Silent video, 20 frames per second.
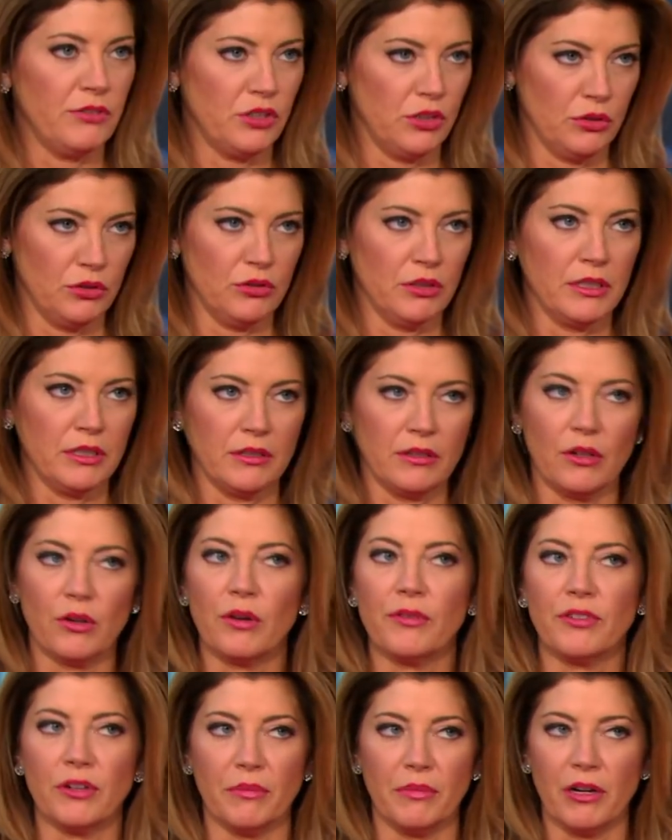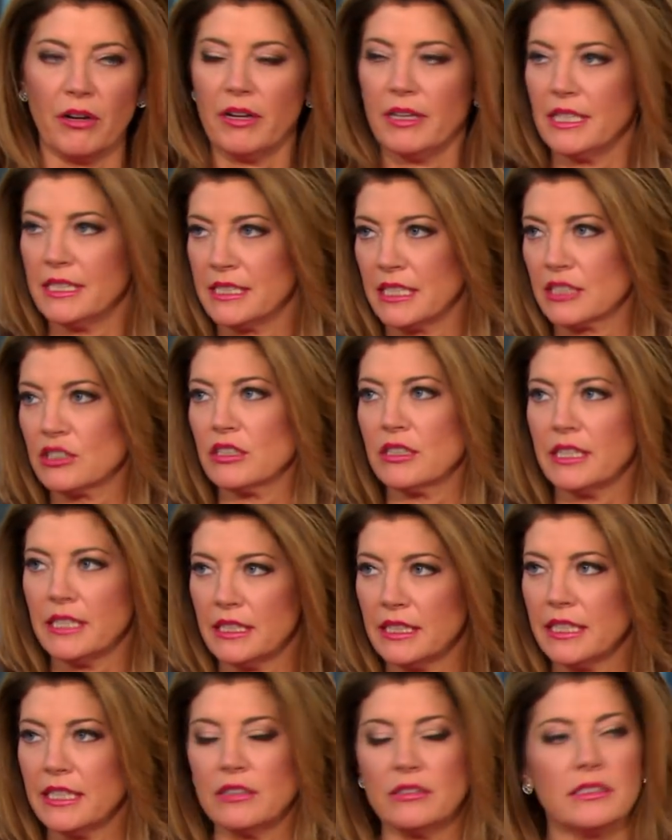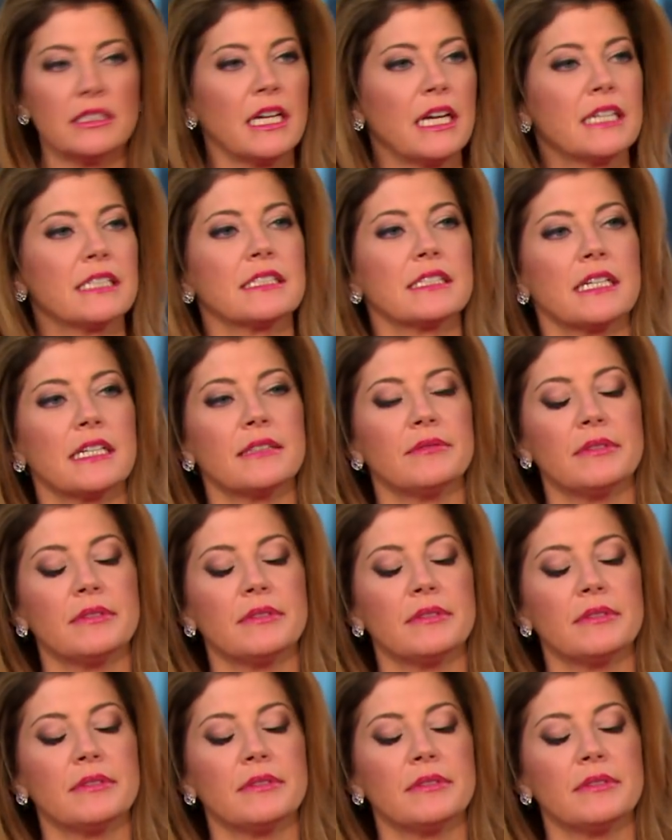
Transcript: children or if you're married. That's actually illegal to ask that.